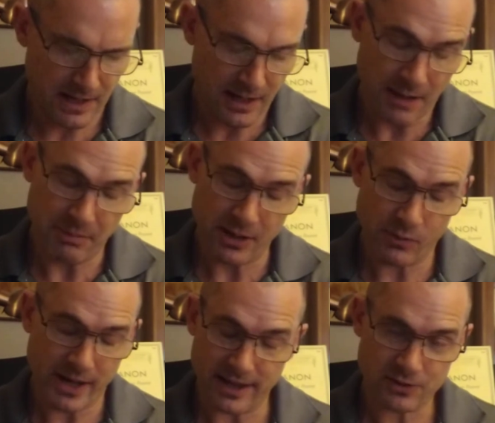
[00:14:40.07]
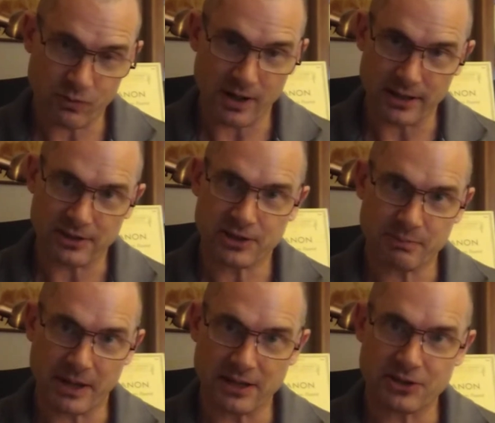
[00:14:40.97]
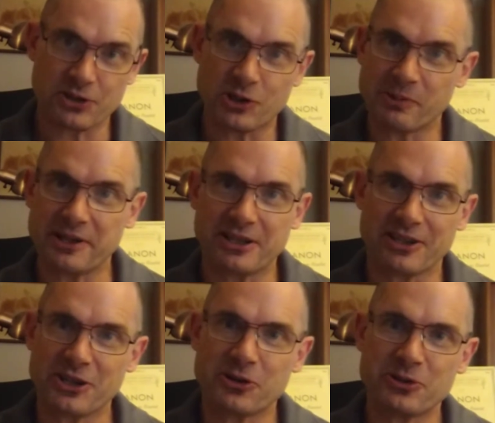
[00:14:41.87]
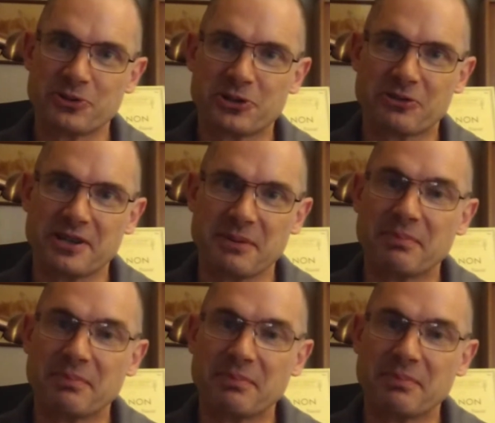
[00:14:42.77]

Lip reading: And by the way, that's why in space nobody can hear you scream,